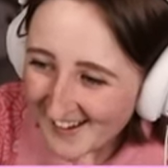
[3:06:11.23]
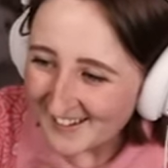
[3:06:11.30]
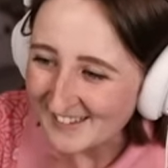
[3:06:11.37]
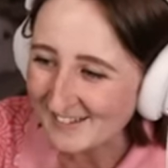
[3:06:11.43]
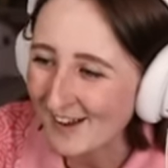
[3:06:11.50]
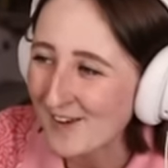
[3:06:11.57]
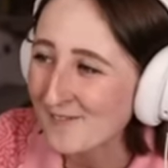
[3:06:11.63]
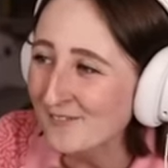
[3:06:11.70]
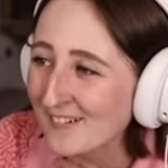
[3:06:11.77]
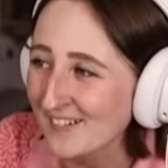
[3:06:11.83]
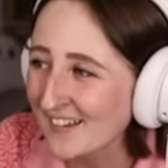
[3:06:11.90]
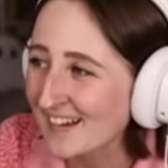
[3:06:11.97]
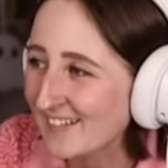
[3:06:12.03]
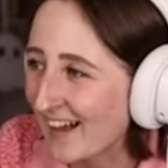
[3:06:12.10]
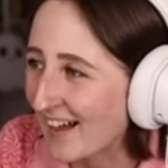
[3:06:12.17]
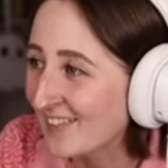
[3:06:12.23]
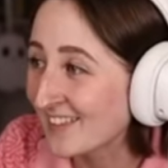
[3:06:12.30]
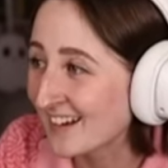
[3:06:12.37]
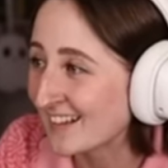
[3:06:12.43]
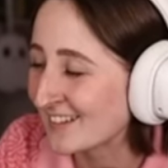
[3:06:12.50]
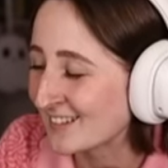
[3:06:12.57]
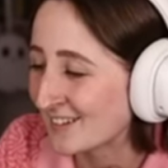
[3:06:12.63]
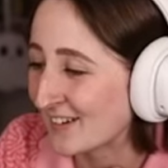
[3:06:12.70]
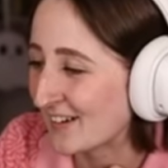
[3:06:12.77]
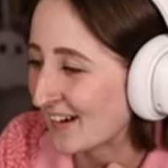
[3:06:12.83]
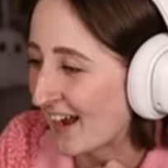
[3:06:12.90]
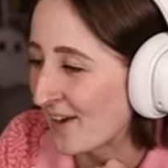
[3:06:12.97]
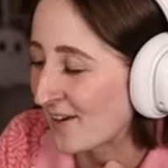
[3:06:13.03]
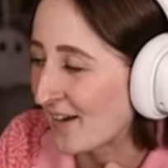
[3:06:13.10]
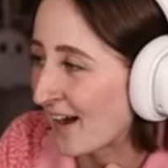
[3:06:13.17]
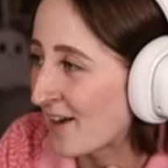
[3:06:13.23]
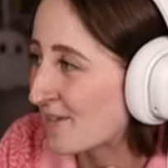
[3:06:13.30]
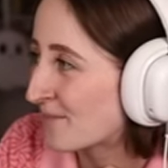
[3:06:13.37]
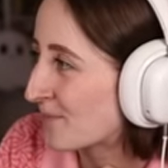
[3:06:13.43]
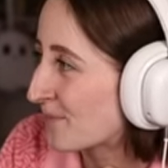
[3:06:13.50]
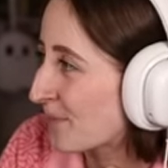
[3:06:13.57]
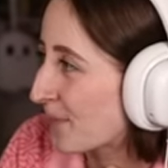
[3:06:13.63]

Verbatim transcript: so I'm really glad that it's good. I I'm